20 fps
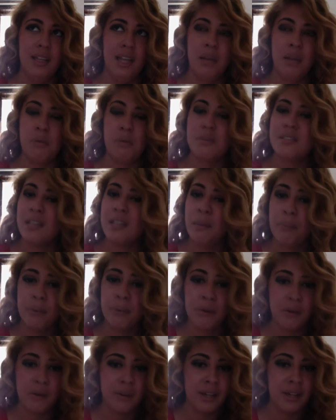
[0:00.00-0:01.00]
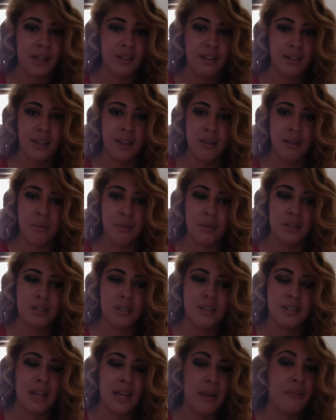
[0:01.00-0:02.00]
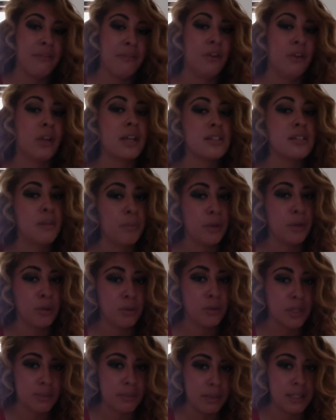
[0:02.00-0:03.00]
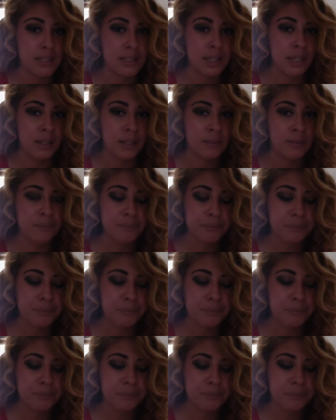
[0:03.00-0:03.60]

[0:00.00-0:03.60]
It was temporary. I felt like something was missing.